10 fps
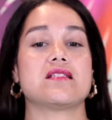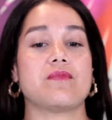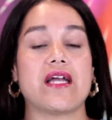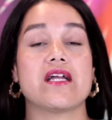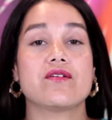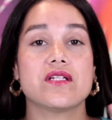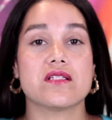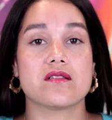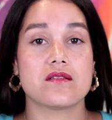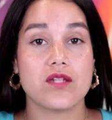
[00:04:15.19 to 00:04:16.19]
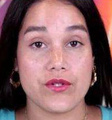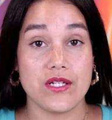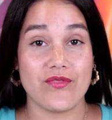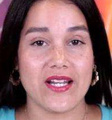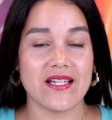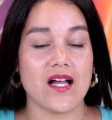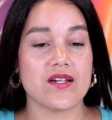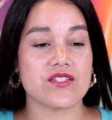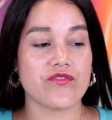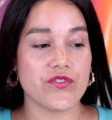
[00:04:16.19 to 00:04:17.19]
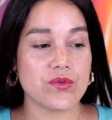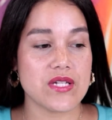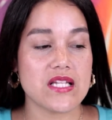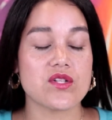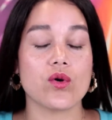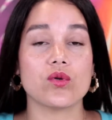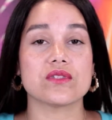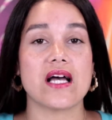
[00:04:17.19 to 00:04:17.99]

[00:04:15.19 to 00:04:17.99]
my hair is dirty right now. It is a few days old.